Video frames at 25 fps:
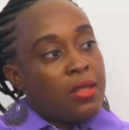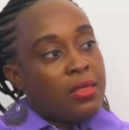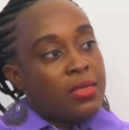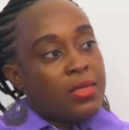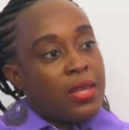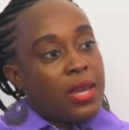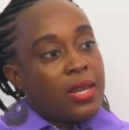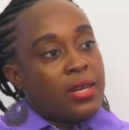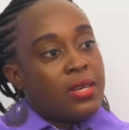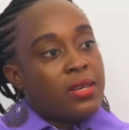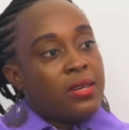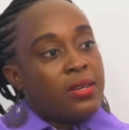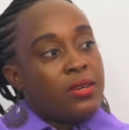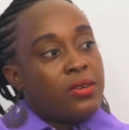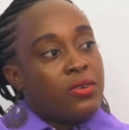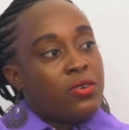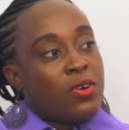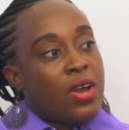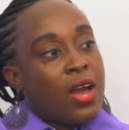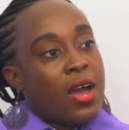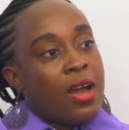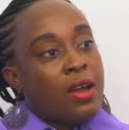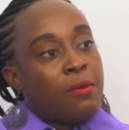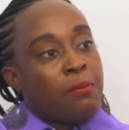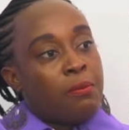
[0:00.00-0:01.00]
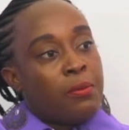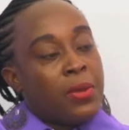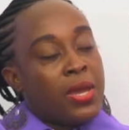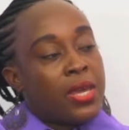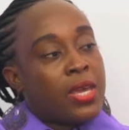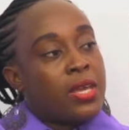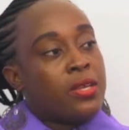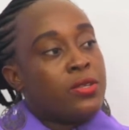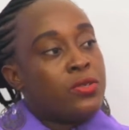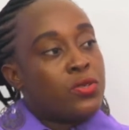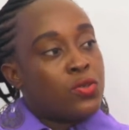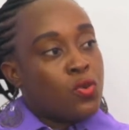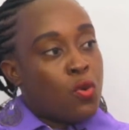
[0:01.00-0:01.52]
that you are
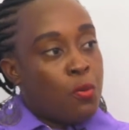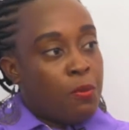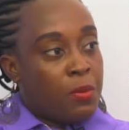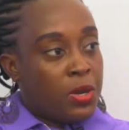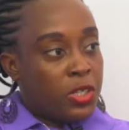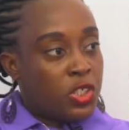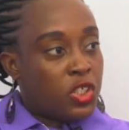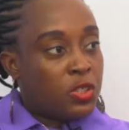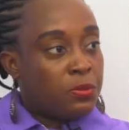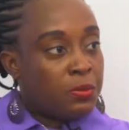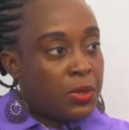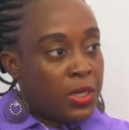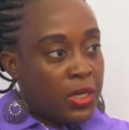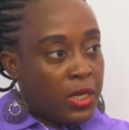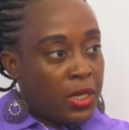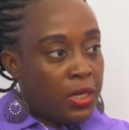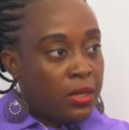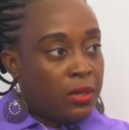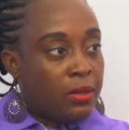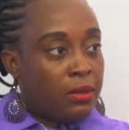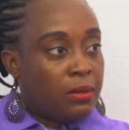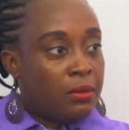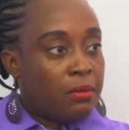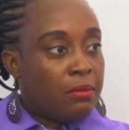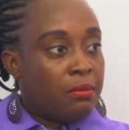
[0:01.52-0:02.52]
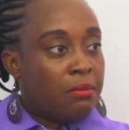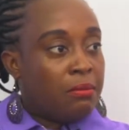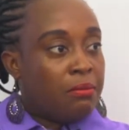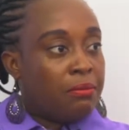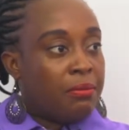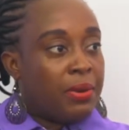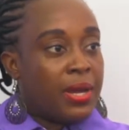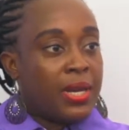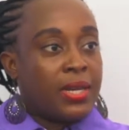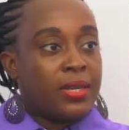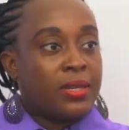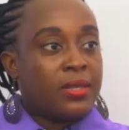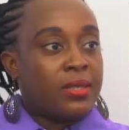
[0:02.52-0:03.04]
making so much money,
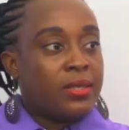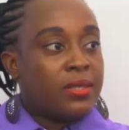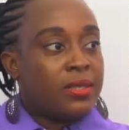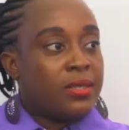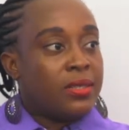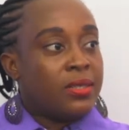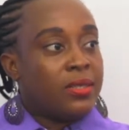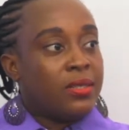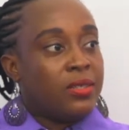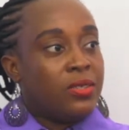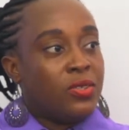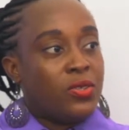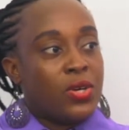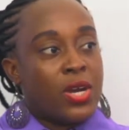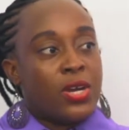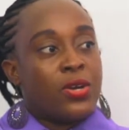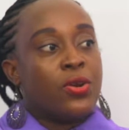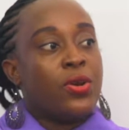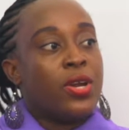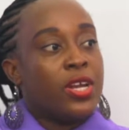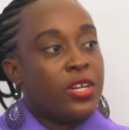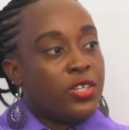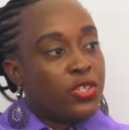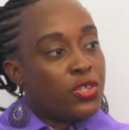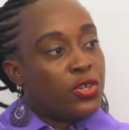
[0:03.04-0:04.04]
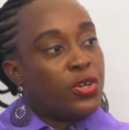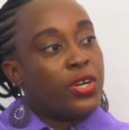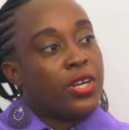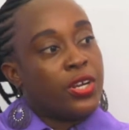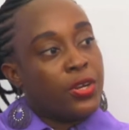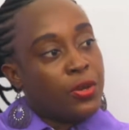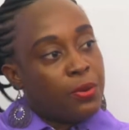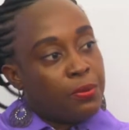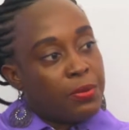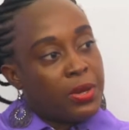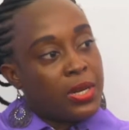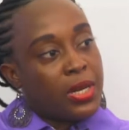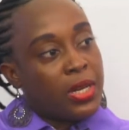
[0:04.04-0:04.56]
but you are not enjoying
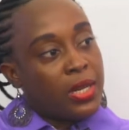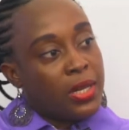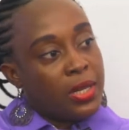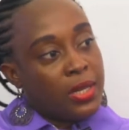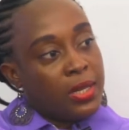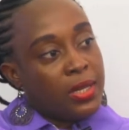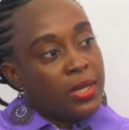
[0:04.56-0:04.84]
your money.